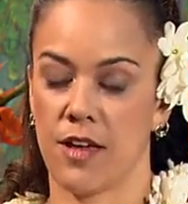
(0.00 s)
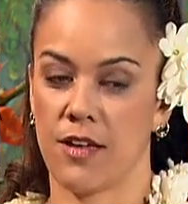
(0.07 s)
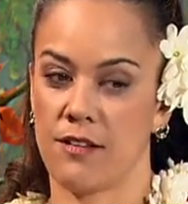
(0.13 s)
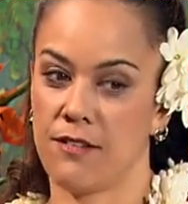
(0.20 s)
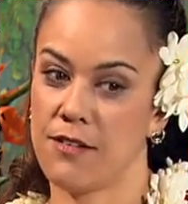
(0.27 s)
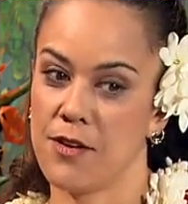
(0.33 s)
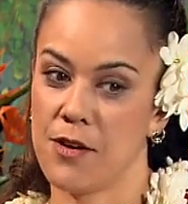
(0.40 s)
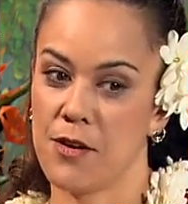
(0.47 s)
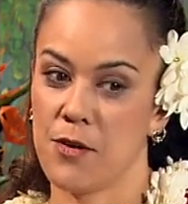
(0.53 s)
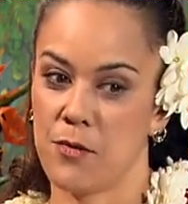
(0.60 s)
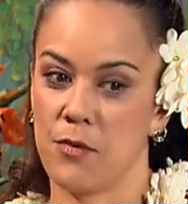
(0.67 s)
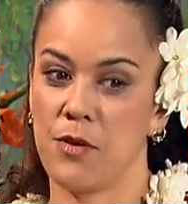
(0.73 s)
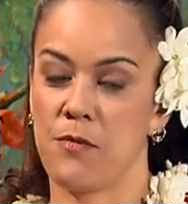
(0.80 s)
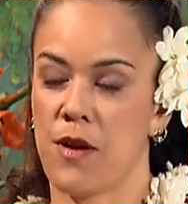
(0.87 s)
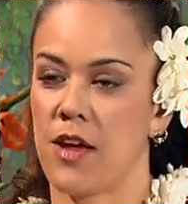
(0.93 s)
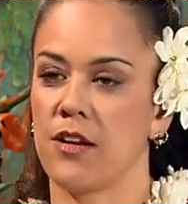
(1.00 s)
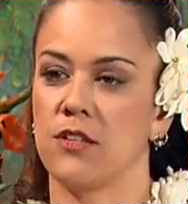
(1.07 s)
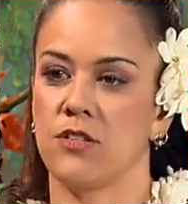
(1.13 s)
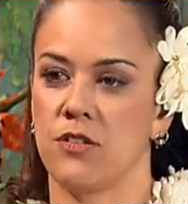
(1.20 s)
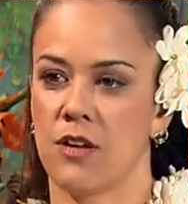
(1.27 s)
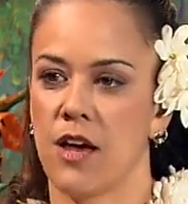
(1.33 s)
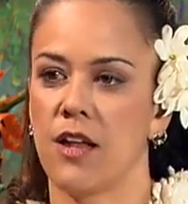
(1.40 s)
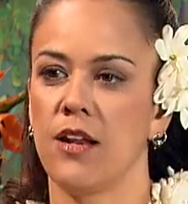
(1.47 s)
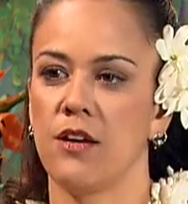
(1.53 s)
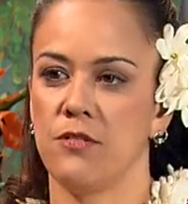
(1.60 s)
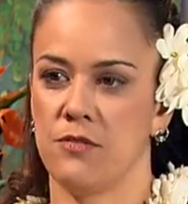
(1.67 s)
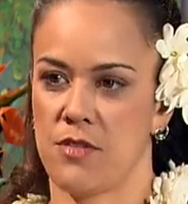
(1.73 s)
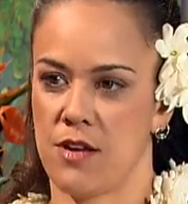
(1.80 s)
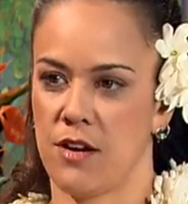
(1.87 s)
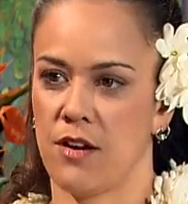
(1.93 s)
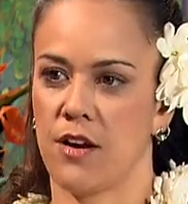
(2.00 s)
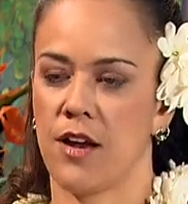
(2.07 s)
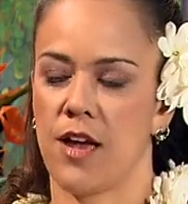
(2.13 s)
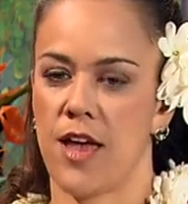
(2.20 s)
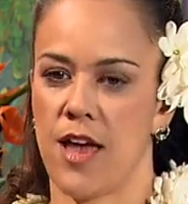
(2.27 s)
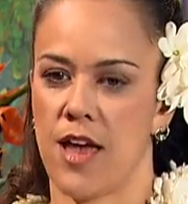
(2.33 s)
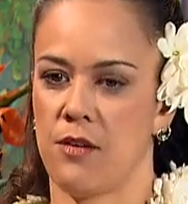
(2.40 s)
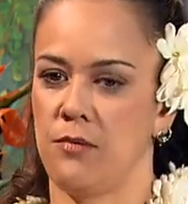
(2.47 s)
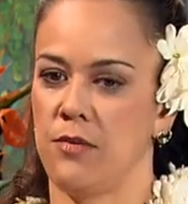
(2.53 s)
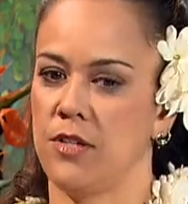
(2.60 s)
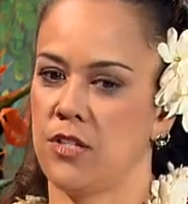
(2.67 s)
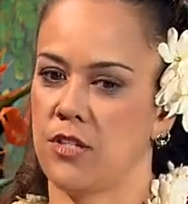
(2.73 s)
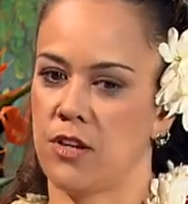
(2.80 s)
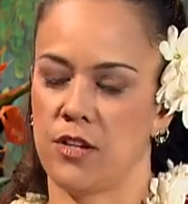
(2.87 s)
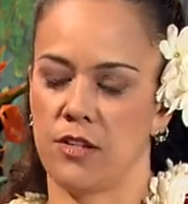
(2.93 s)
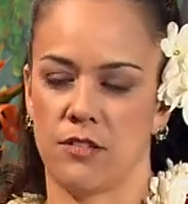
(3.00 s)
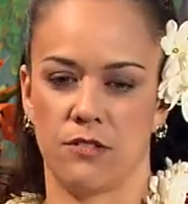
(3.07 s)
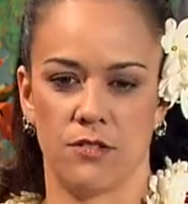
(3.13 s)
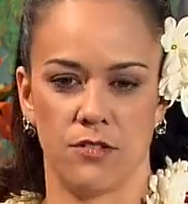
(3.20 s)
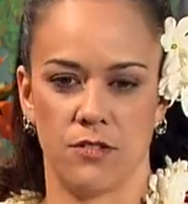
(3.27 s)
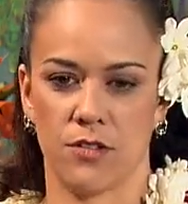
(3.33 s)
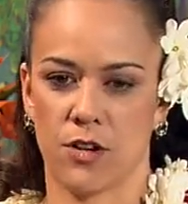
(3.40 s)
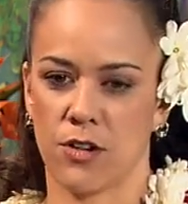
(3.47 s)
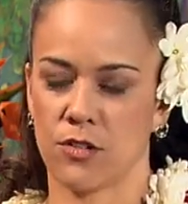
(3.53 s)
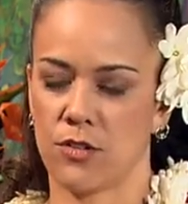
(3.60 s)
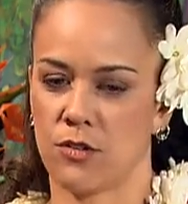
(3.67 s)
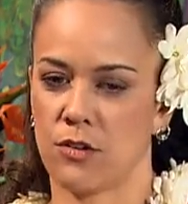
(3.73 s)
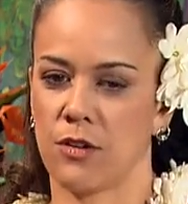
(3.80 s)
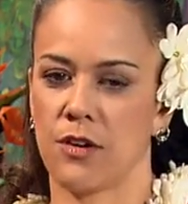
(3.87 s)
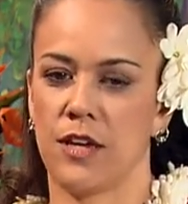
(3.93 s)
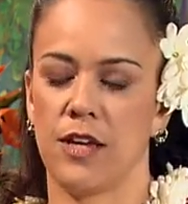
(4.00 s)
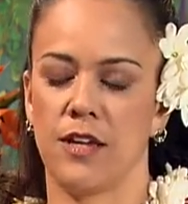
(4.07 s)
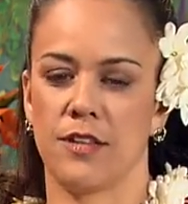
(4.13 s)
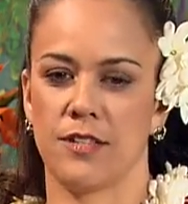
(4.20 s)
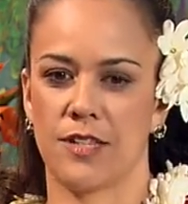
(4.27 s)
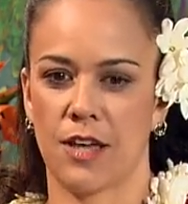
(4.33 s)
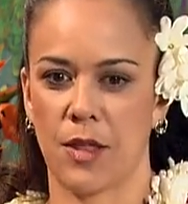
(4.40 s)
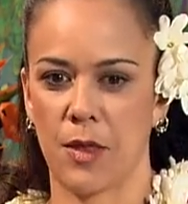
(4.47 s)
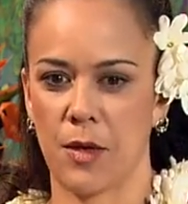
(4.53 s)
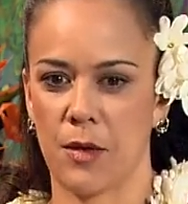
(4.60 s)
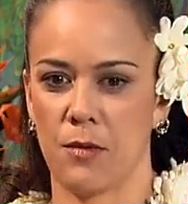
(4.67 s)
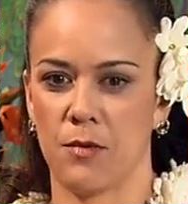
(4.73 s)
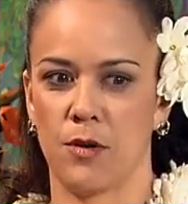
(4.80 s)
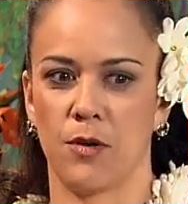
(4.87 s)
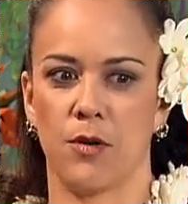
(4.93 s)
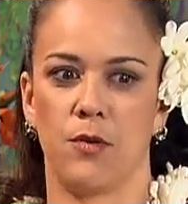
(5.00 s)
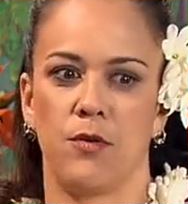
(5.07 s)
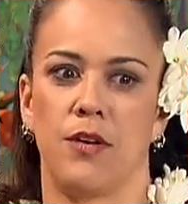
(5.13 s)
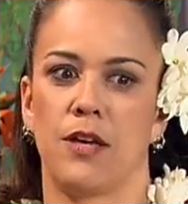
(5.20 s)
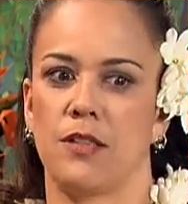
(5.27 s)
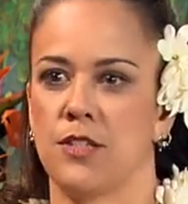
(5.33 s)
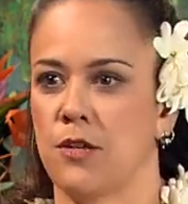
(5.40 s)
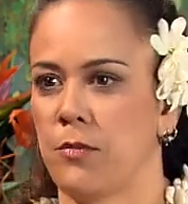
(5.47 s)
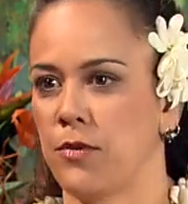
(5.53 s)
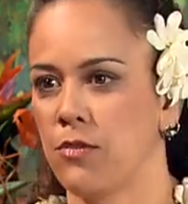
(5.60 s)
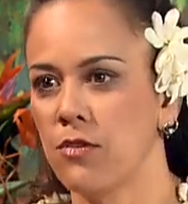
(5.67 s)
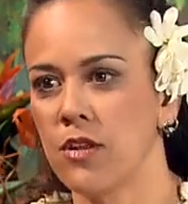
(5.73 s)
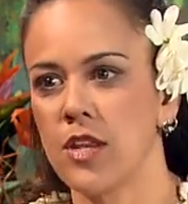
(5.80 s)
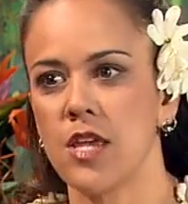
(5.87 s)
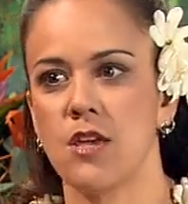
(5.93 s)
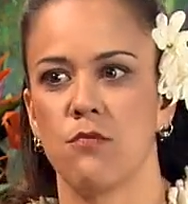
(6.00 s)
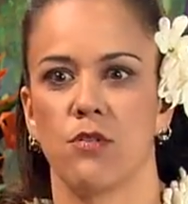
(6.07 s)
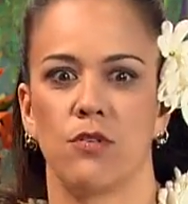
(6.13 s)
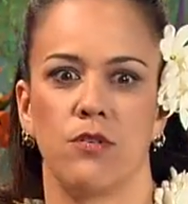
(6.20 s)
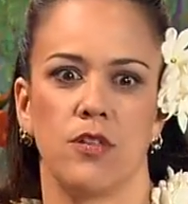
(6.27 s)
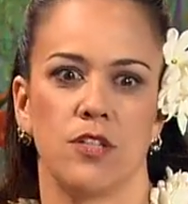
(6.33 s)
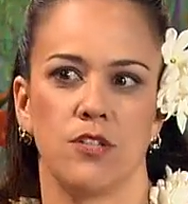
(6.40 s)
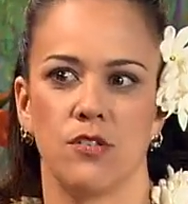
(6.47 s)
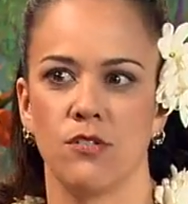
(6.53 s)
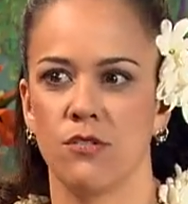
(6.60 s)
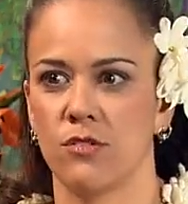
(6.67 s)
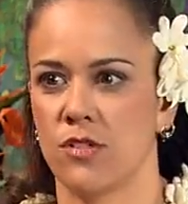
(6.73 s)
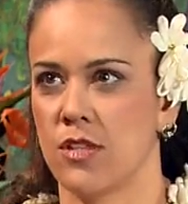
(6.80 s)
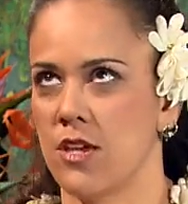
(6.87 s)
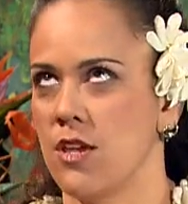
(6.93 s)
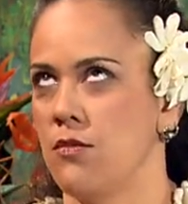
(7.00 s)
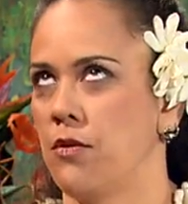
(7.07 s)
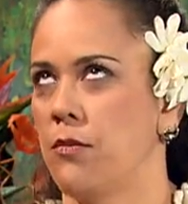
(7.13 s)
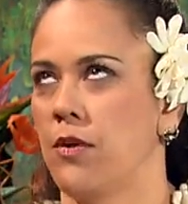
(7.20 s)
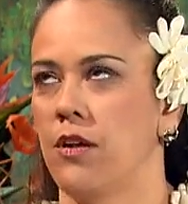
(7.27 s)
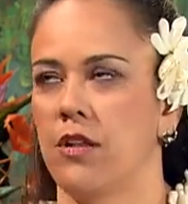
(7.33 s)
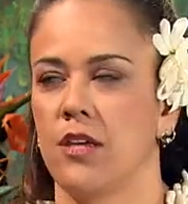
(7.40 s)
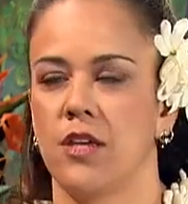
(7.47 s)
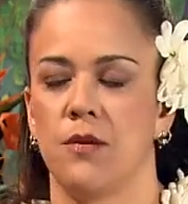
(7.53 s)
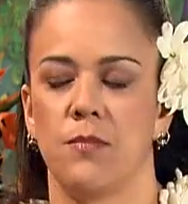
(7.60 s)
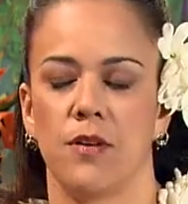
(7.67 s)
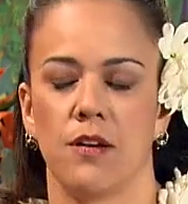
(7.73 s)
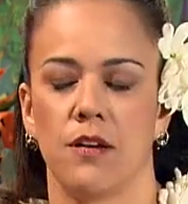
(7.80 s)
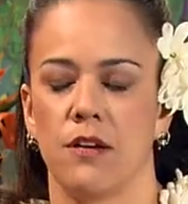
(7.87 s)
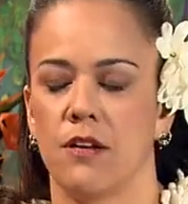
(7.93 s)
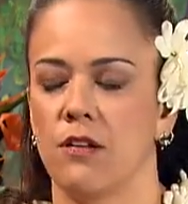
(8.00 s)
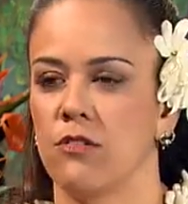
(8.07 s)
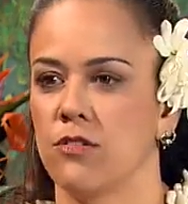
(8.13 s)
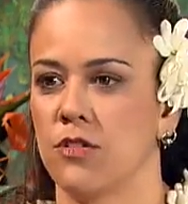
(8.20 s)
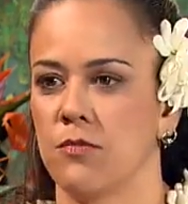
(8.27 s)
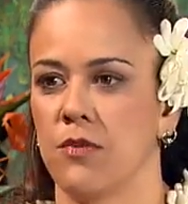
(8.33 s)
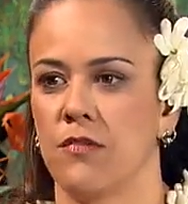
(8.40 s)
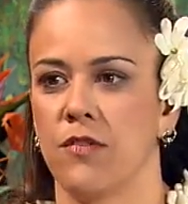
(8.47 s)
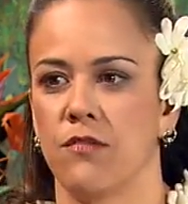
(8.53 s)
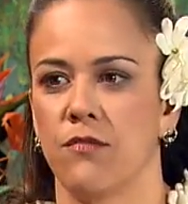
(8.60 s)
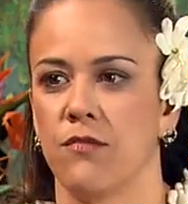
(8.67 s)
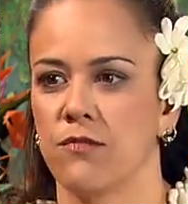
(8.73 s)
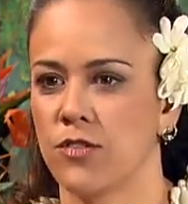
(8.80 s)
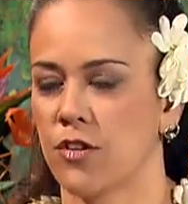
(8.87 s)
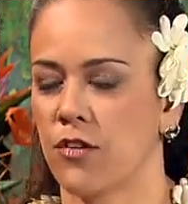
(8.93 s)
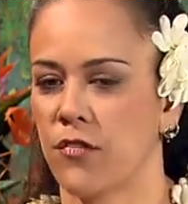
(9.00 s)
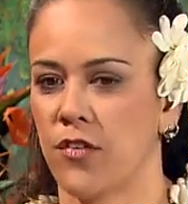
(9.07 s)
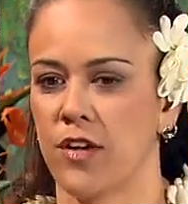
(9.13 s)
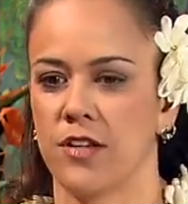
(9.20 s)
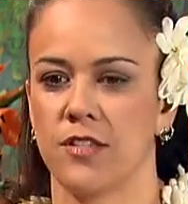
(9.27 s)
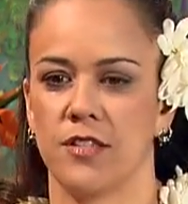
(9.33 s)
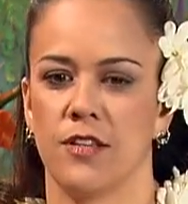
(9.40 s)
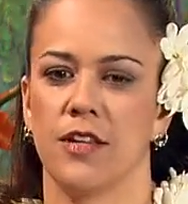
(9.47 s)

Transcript: And we ran into Na'alehu there and we started to talk story and tell him, you know, we got this opportunity, we're doing this news thing, we're barely keeping our nose above the surface.